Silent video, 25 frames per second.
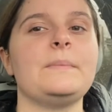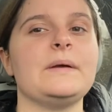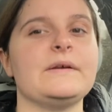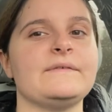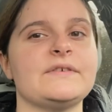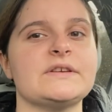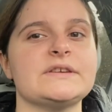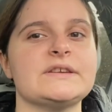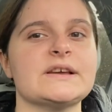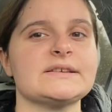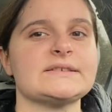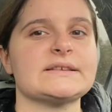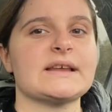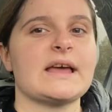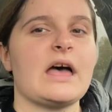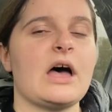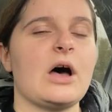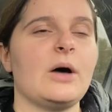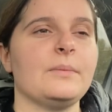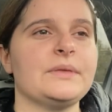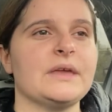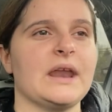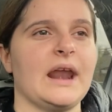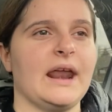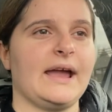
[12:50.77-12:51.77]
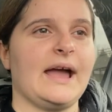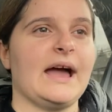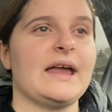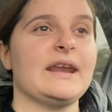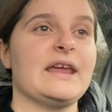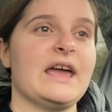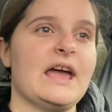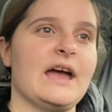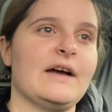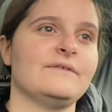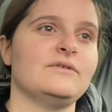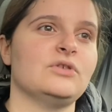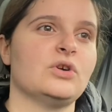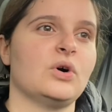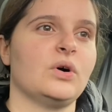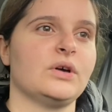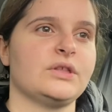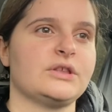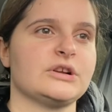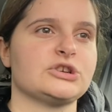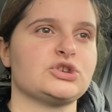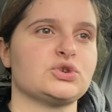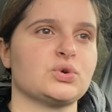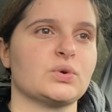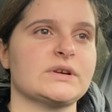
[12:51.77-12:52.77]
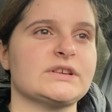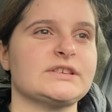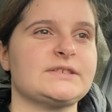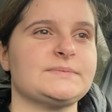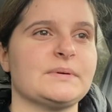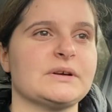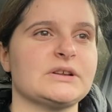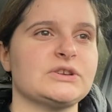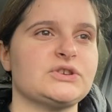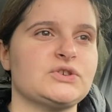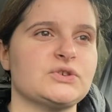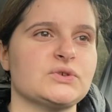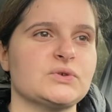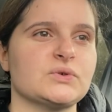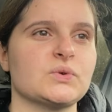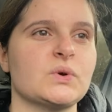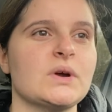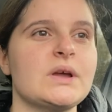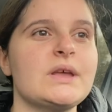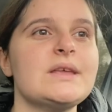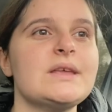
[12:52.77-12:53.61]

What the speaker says: If it doesn't help, then I kind of have no other choice but to